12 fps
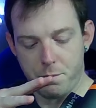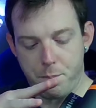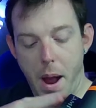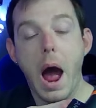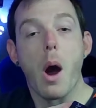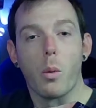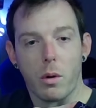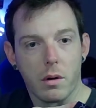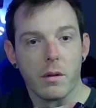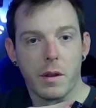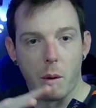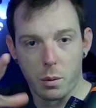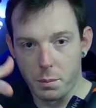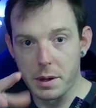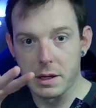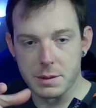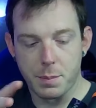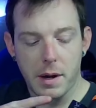power that would
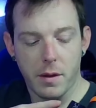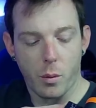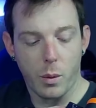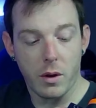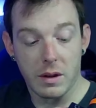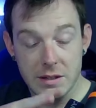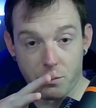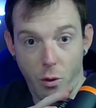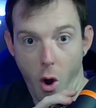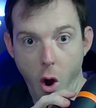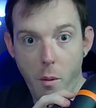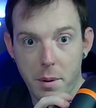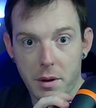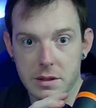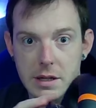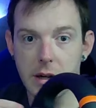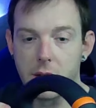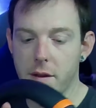be spinning the wheel is all built
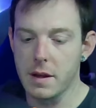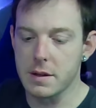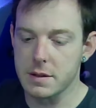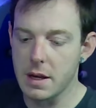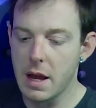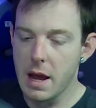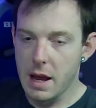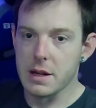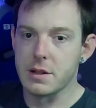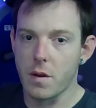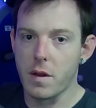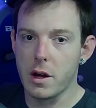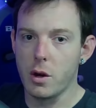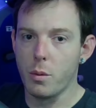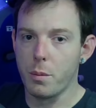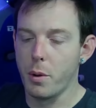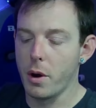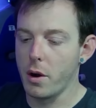into this. And so then you
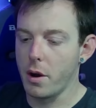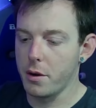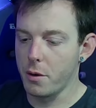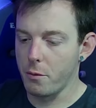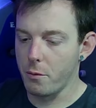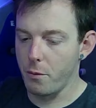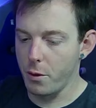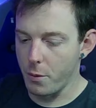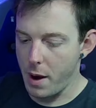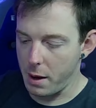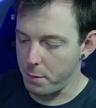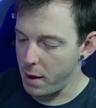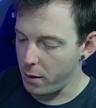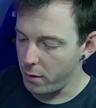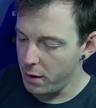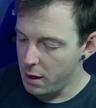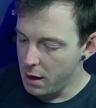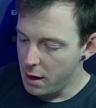would put it on your rack
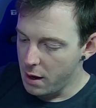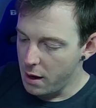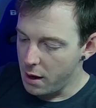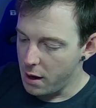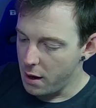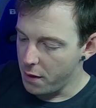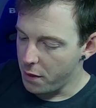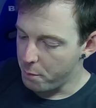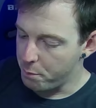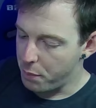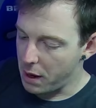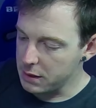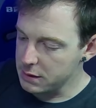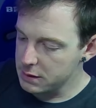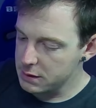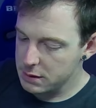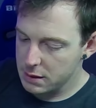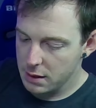mount. The
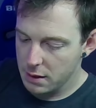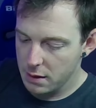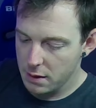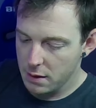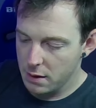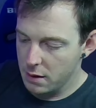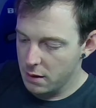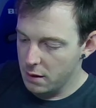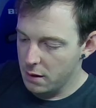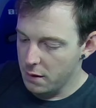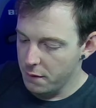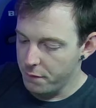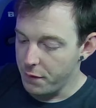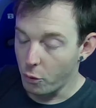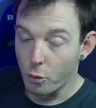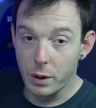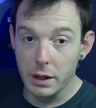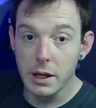buttons feel
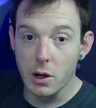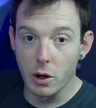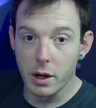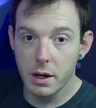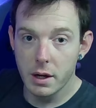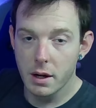really good.